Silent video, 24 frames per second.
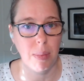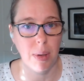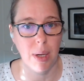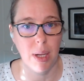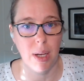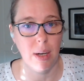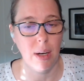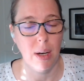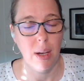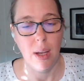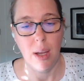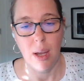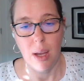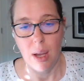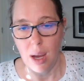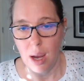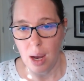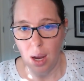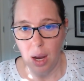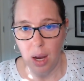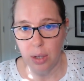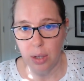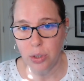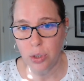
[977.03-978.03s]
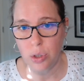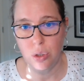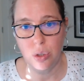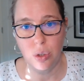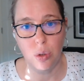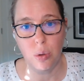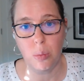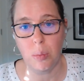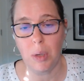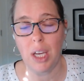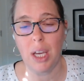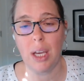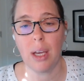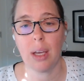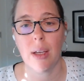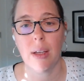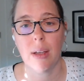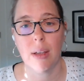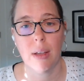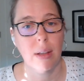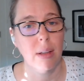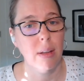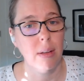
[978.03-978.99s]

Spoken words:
But assuming,